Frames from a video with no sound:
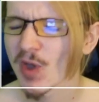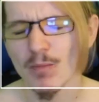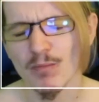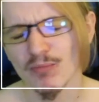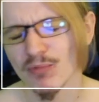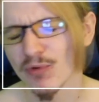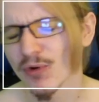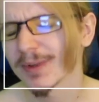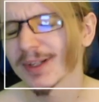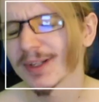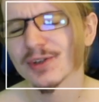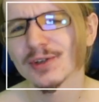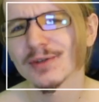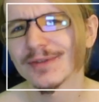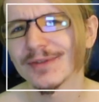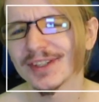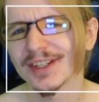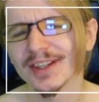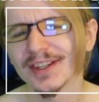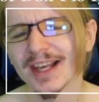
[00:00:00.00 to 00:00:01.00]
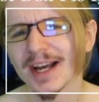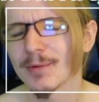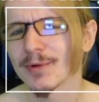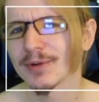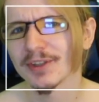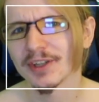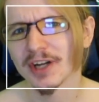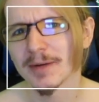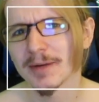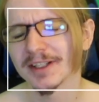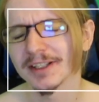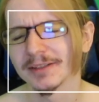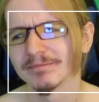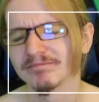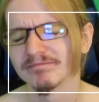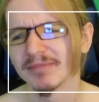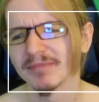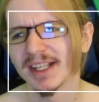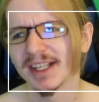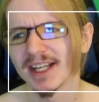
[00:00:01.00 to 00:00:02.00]
Probably should have seen that one coming,
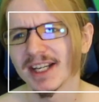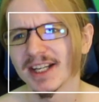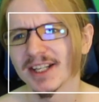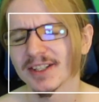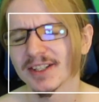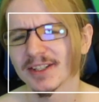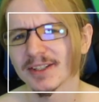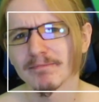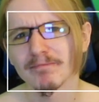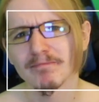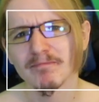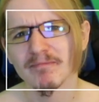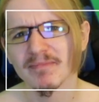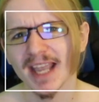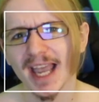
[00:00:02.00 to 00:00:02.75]
I guess.